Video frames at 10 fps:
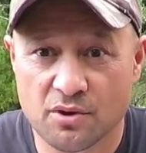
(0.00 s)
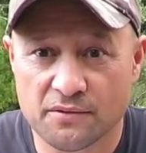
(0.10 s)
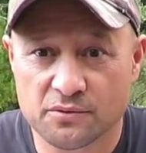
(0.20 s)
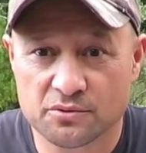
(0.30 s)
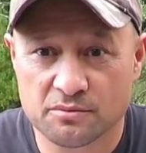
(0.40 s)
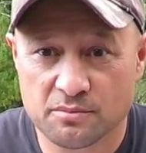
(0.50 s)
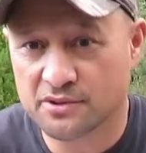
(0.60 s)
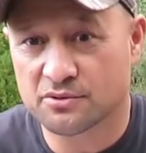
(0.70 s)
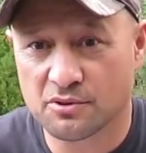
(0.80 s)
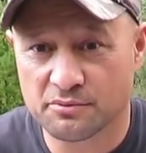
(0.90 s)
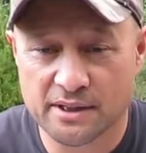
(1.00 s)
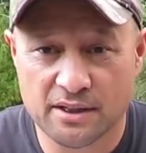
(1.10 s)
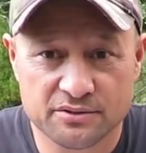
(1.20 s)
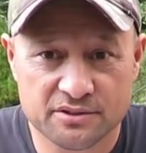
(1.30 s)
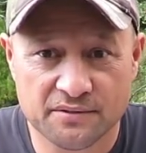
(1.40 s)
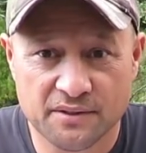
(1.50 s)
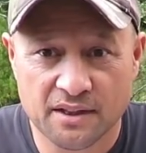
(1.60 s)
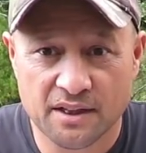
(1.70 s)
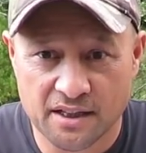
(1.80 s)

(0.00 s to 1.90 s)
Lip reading: rifles, plus all the reload stuff,